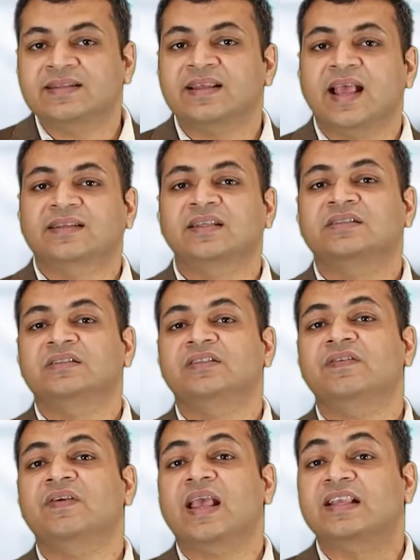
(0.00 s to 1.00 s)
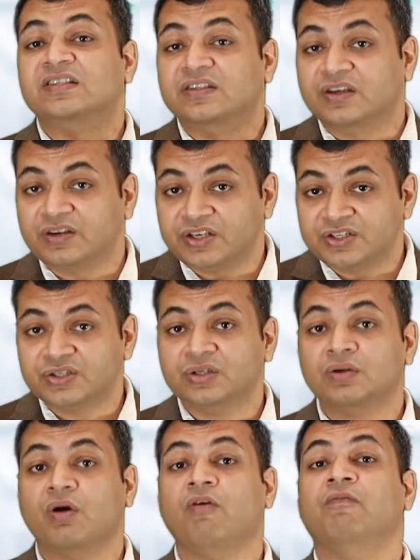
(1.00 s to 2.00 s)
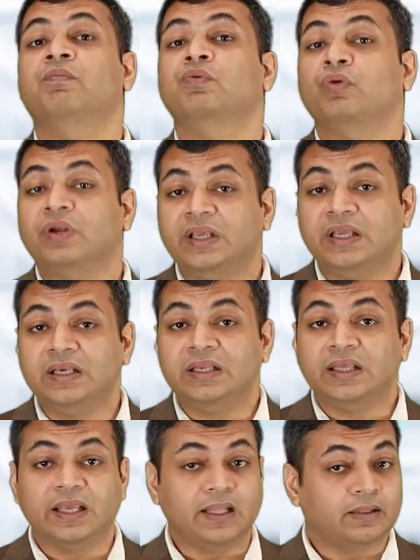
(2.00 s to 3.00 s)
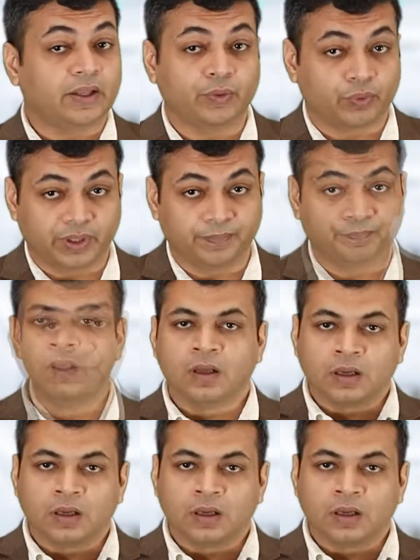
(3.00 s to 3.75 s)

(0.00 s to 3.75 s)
as excessive excretion of protein in the urine.